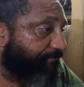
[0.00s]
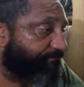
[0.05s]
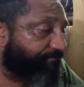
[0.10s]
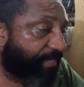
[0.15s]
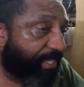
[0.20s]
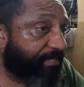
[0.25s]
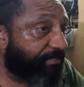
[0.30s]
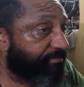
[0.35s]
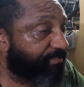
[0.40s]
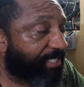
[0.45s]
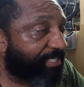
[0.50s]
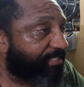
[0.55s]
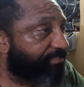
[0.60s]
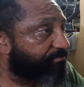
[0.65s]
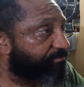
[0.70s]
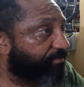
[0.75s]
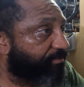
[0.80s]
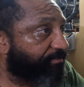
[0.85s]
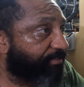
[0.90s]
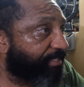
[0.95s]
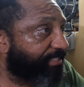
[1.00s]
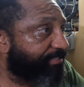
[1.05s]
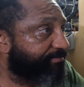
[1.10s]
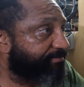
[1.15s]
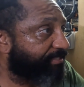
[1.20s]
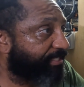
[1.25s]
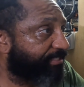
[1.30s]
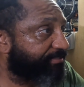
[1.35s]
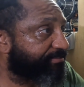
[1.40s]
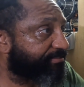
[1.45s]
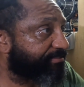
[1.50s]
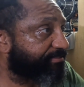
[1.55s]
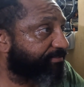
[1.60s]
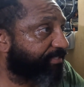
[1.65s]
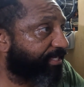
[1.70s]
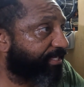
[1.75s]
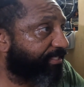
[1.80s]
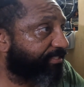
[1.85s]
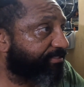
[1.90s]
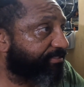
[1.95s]
found, I don't know, I still
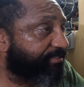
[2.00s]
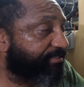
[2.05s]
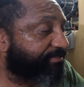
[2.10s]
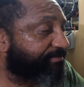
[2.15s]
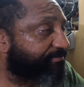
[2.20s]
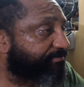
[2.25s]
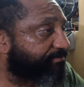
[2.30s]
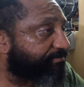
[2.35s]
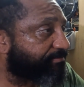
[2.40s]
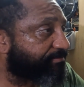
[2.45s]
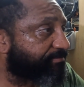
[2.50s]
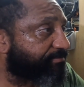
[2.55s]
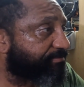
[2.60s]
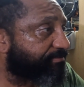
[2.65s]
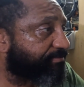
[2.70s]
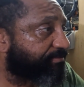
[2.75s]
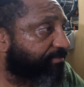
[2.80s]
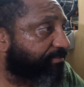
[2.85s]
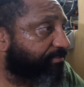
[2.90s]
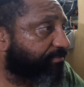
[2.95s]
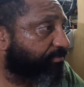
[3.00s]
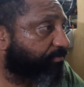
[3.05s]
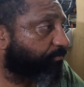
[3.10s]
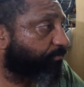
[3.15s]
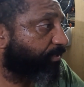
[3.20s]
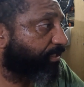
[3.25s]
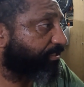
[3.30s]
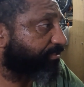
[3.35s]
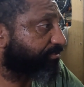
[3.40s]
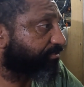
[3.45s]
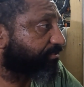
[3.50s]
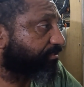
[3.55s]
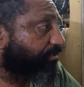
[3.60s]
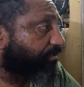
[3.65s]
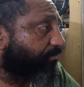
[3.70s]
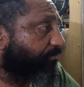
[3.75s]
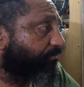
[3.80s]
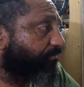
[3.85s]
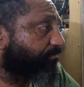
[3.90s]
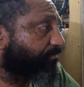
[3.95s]
had a little ways to
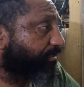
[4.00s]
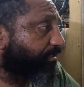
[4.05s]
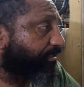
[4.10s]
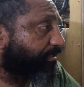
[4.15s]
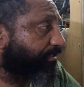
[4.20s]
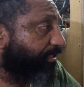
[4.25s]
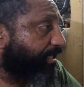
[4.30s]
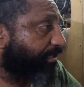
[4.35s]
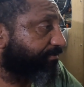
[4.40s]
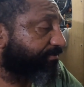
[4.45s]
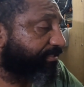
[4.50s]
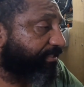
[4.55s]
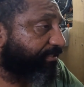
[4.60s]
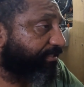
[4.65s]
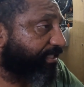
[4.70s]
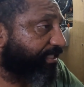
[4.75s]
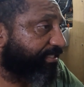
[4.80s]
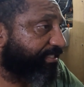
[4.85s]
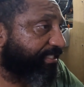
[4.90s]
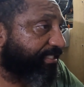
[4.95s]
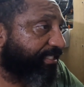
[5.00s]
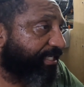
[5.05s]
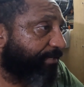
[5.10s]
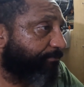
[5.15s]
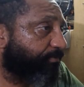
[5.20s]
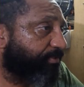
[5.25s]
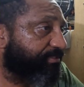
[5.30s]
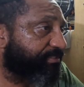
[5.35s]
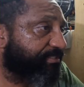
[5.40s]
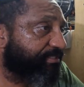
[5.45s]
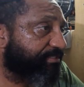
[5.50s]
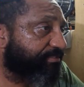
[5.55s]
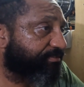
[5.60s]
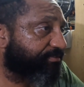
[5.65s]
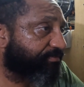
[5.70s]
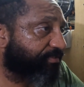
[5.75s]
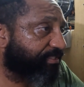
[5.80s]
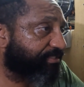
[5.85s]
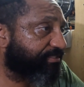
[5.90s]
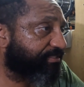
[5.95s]
go out there, and I think I went to the
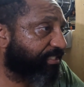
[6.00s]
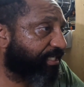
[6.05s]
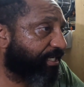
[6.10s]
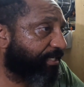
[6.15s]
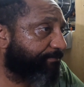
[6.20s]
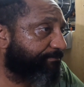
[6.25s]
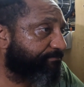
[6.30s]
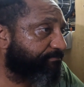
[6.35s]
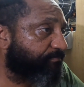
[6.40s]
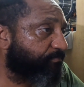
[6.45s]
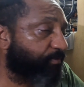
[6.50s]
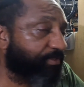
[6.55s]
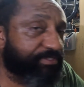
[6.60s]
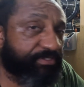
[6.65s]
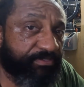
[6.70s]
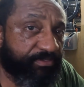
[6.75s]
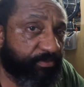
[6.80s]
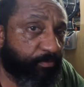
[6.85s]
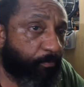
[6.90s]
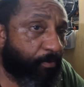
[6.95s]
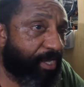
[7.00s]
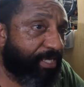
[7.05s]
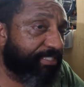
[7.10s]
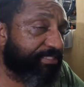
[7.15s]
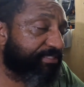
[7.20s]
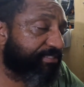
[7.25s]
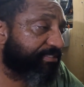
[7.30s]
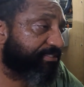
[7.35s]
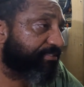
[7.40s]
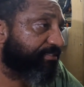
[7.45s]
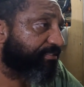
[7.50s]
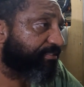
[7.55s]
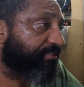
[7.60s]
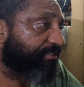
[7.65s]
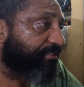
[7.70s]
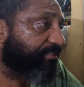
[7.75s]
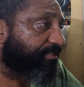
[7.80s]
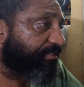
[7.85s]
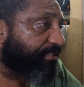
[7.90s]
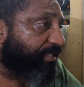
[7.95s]
truck stop once or twice
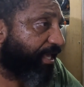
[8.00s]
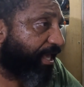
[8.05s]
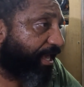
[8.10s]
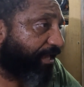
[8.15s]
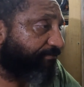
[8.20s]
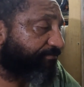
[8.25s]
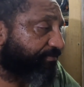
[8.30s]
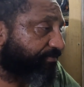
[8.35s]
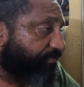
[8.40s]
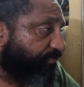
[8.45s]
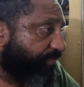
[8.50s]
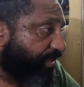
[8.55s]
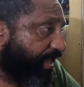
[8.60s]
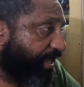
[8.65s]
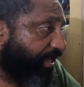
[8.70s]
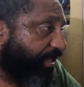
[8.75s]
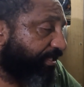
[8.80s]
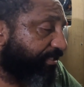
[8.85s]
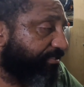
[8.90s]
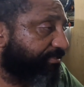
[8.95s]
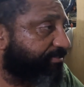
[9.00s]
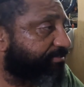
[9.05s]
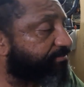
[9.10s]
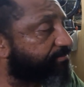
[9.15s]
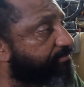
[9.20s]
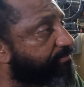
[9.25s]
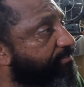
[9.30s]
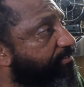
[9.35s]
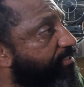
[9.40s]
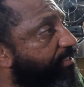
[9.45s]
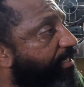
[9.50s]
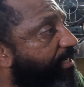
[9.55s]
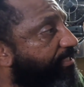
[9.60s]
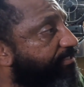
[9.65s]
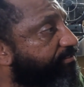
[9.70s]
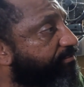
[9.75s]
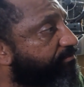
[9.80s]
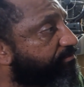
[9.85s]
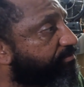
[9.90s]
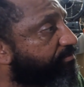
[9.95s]
after that.
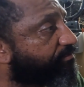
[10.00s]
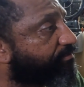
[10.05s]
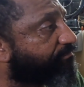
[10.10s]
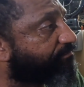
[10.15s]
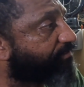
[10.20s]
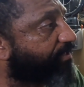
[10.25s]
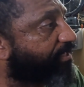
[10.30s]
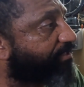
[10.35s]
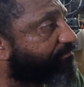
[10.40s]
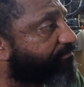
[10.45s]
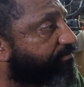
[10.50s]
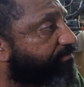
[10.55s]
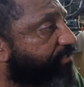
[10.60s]
I don't know if I